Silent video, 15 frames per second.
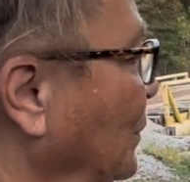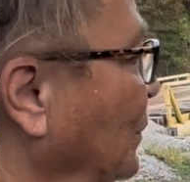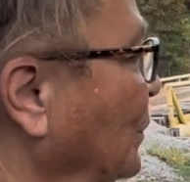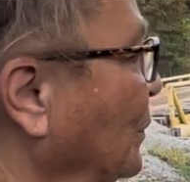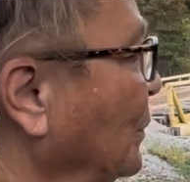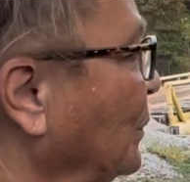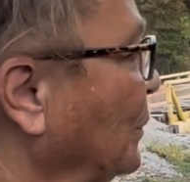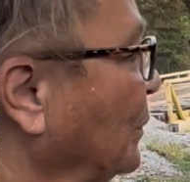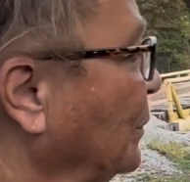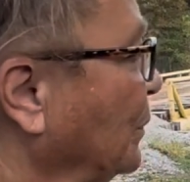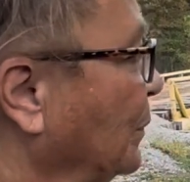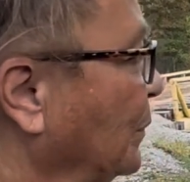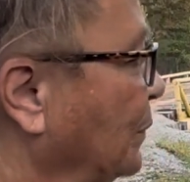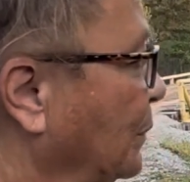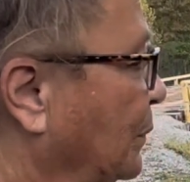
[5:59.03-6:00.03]

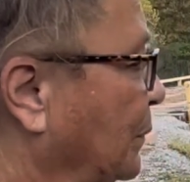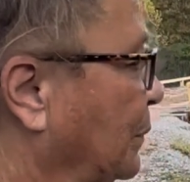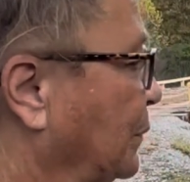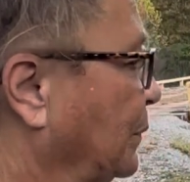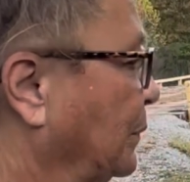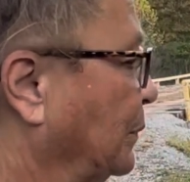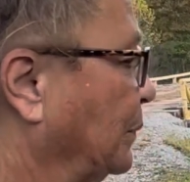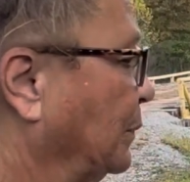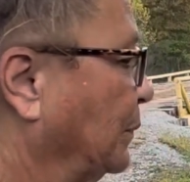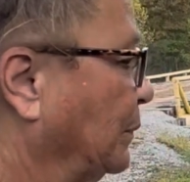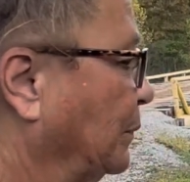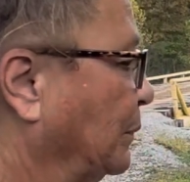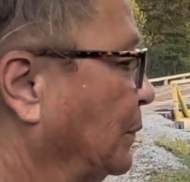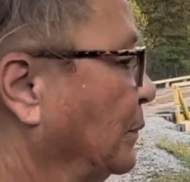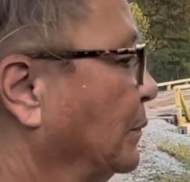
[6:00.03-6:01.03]

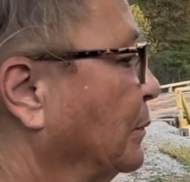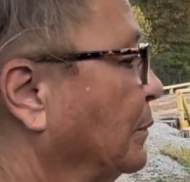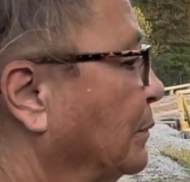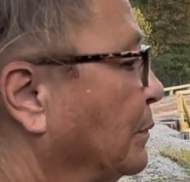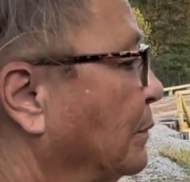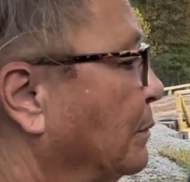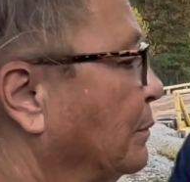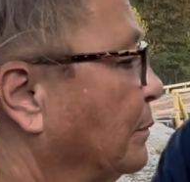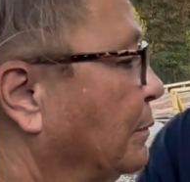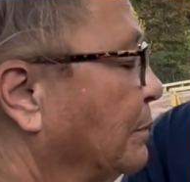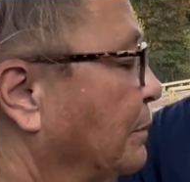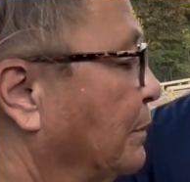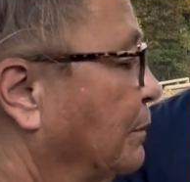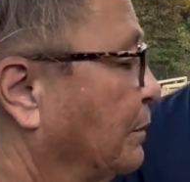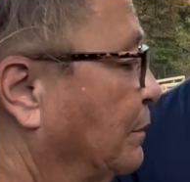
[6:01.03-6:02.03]

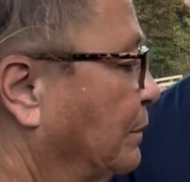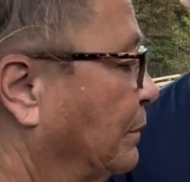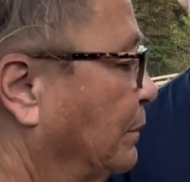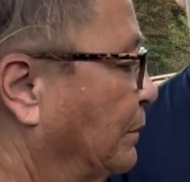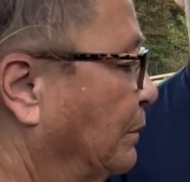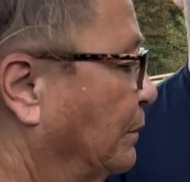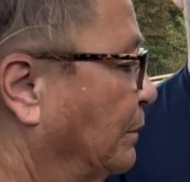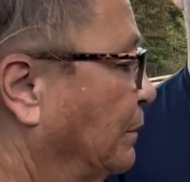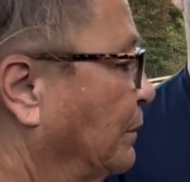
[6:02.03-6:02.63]
The person shown says nothing.